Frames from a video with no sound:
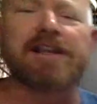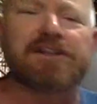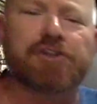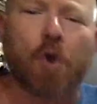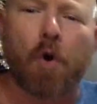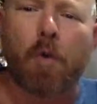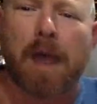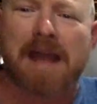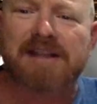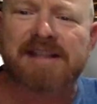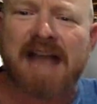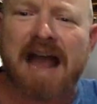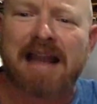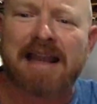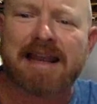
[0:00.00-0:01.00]
sure where
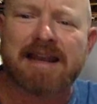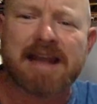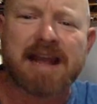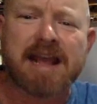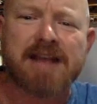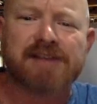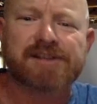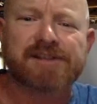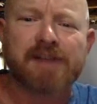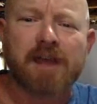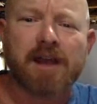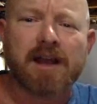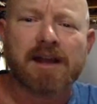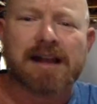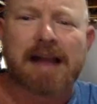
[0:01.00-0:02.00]
Tallinn is.
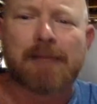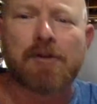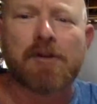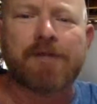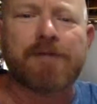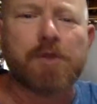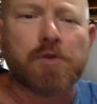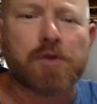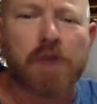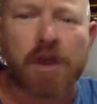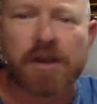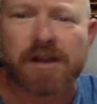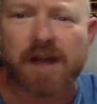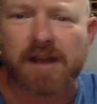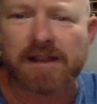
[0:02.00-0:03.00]
Clammer, if you
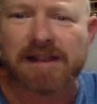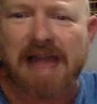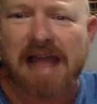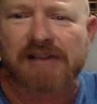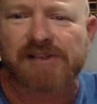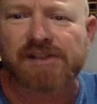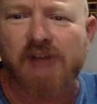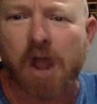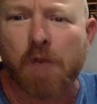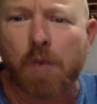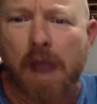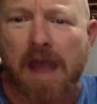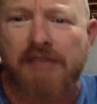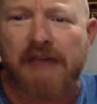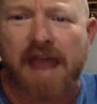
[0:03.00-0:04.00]
can let us know
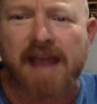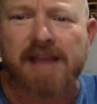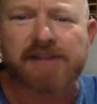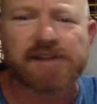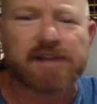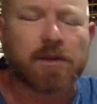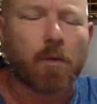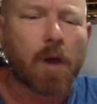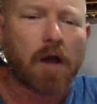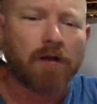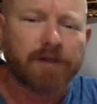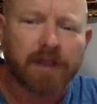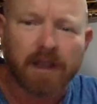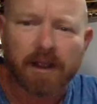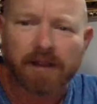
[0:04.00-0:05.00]
where that is in the
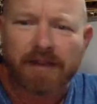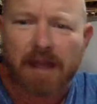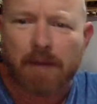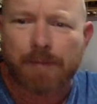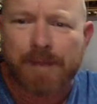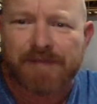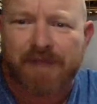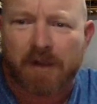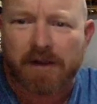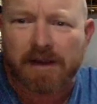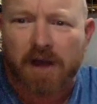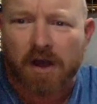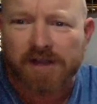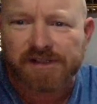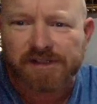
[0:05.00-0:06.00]
world, that would be very
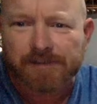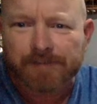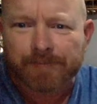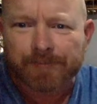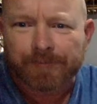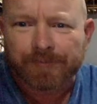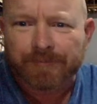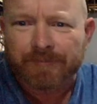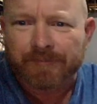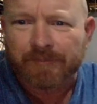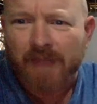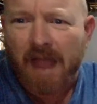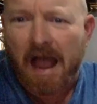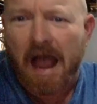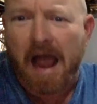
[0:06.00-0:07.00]
nice.
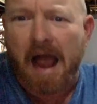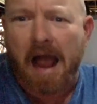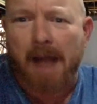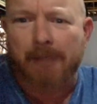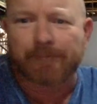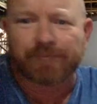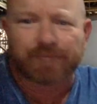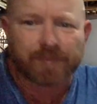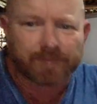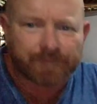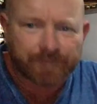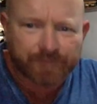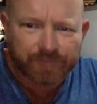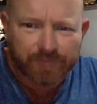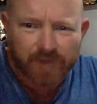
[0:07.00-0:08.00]
And
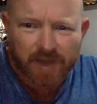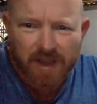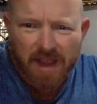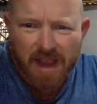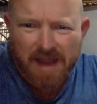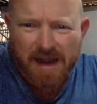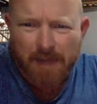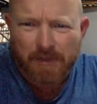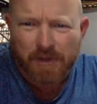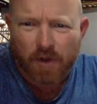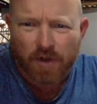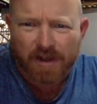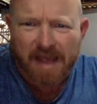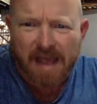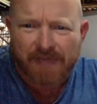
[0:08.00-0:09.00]
then we've
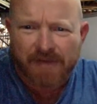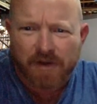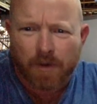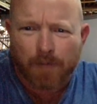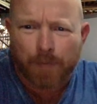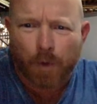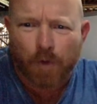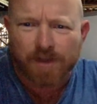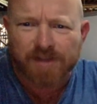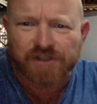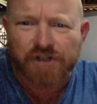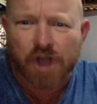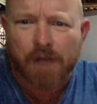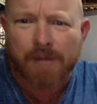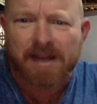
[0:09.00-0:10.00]
got Kevin on board in
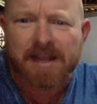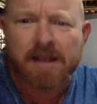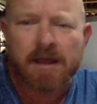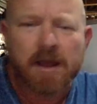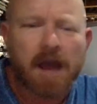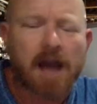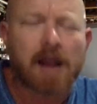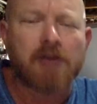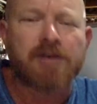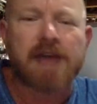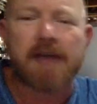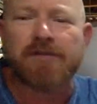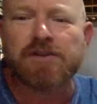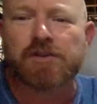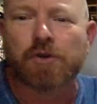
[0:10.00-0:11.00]
Germany. Hello,
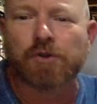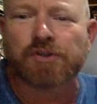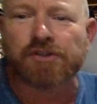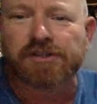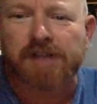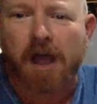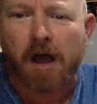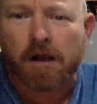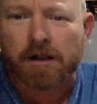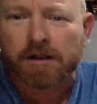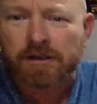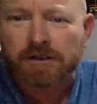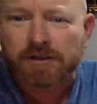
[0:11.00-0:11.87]
Kevin. Guten Tag.